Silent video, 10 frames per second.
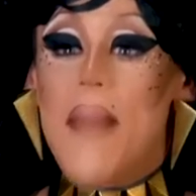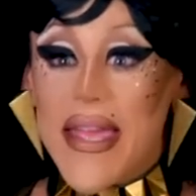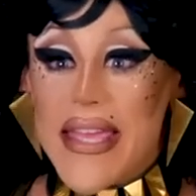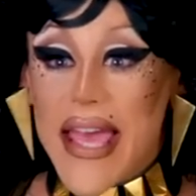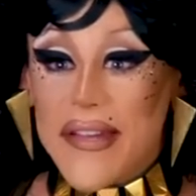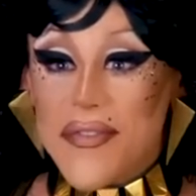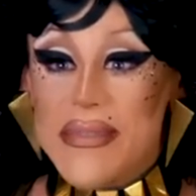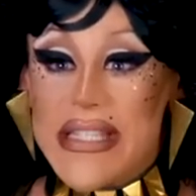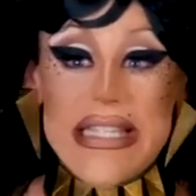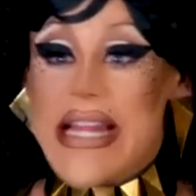back again from
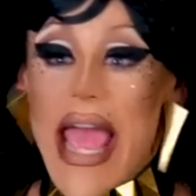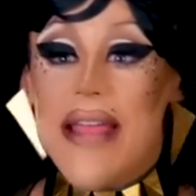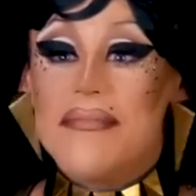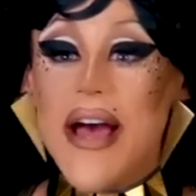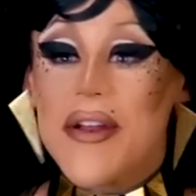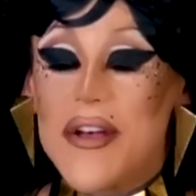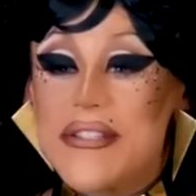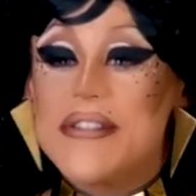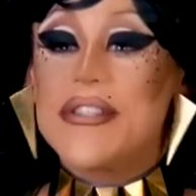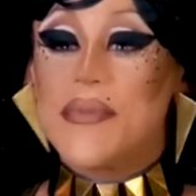season 8 on All
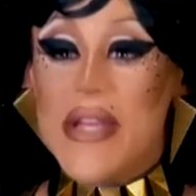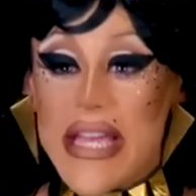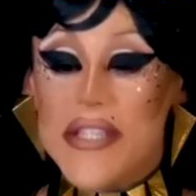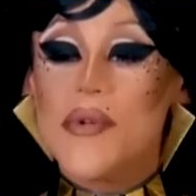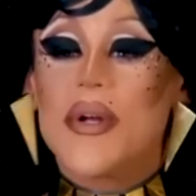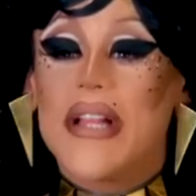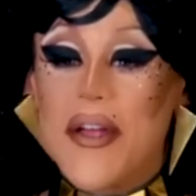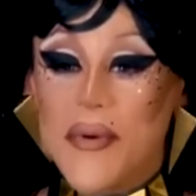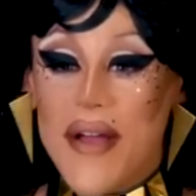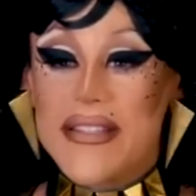Stars 3 to
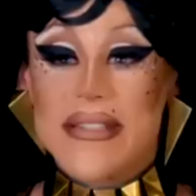clown around